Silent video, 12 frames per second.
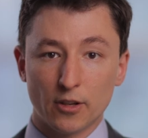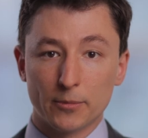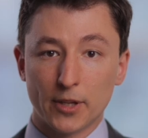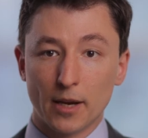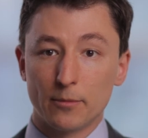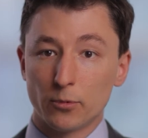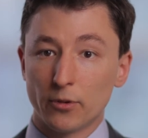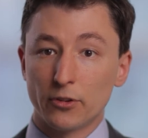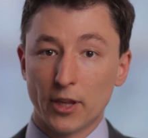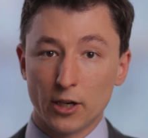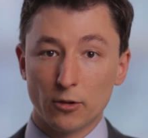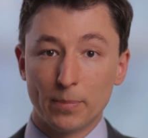sometimes with
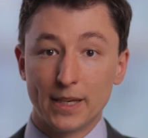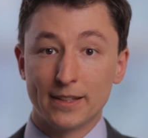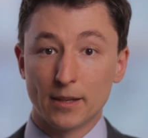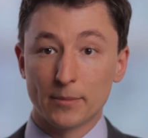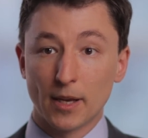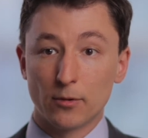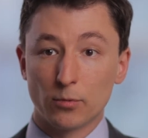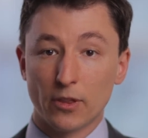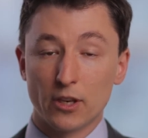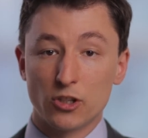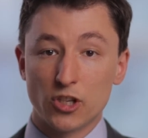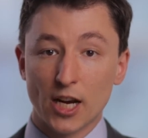therapy, sometimes
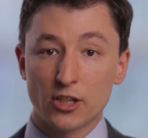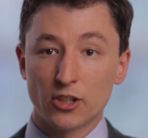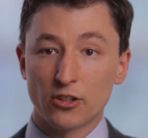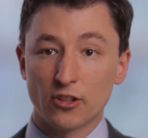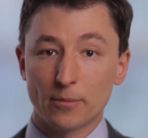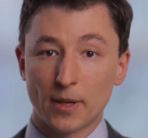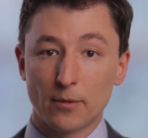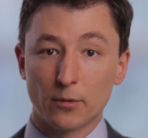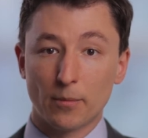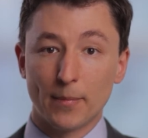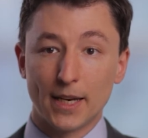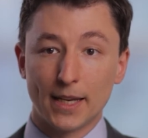with injections, sometimes
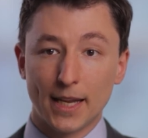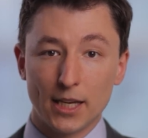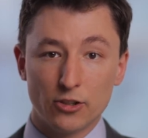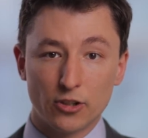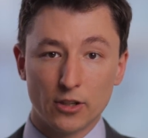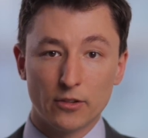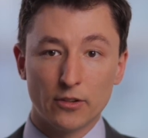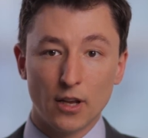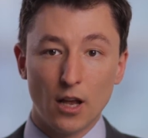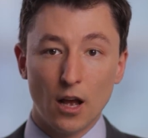with medications.